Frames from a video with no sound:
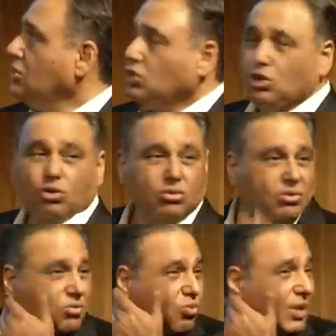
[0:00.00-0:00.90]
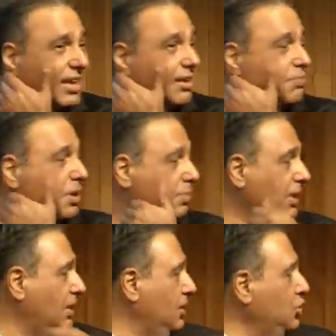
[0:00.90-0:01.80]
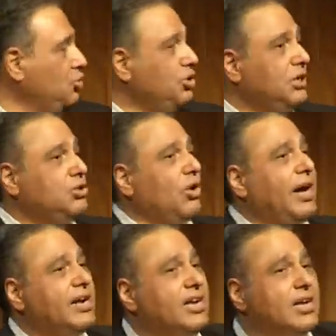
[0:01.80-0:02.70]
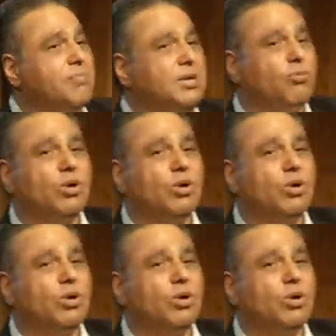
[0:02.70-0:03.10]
So what kind of people do you need to hire in a company?